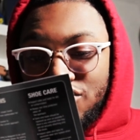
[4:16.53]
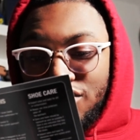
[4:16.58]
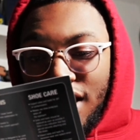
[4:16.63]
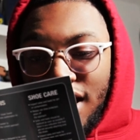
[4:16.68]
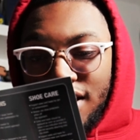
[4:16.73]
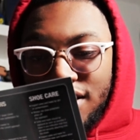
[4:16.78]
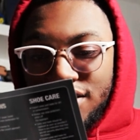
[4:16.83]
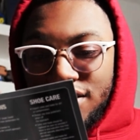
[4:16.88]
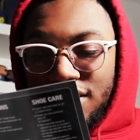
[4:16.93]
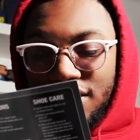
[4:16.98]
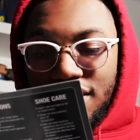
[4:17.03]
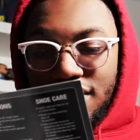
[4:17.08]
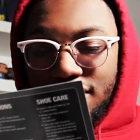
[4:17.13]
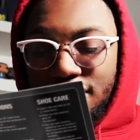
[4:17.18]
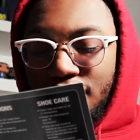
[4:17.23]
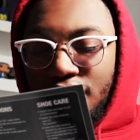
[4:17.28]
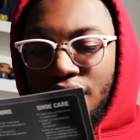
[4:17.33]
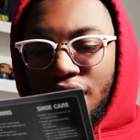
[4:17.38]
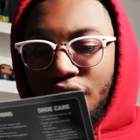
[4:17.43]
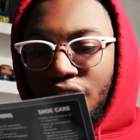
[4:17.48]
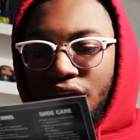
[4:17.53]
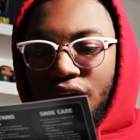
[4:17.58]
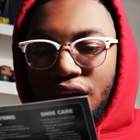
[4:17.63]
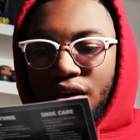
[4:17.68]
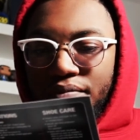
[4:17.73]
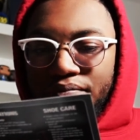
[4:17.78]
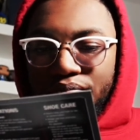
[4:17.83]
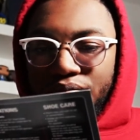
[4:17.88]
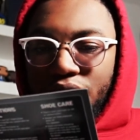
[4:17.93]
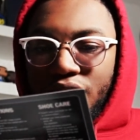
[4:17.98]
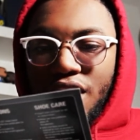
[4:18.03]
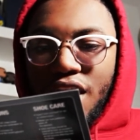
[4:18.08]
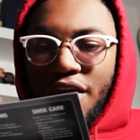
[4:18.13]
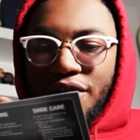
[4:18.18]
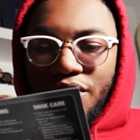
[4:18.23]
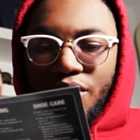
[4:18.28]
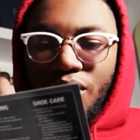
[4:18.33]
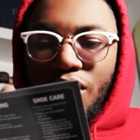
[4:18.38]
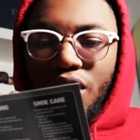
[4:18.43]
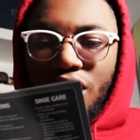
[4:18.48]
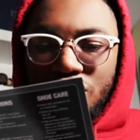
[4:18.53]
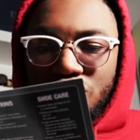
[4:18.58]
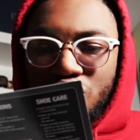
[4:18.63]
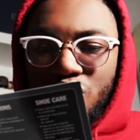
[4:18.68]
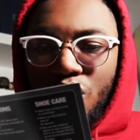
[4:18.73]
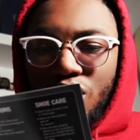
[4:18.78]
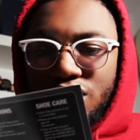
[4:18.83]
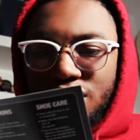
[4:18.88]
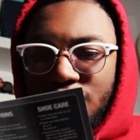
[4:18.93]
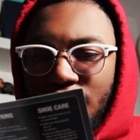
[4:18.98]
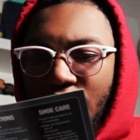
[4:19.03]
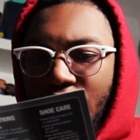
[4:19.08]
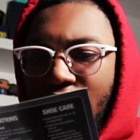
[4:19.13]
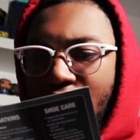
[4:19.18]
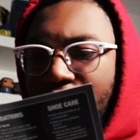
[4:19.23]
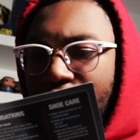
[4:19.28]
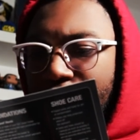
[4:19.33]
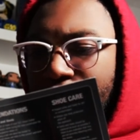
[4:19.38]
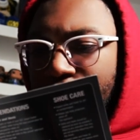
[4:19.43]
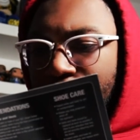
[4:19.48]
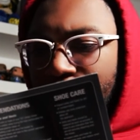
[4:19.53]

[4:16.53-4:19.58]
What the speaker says: traction, and if you want a short slide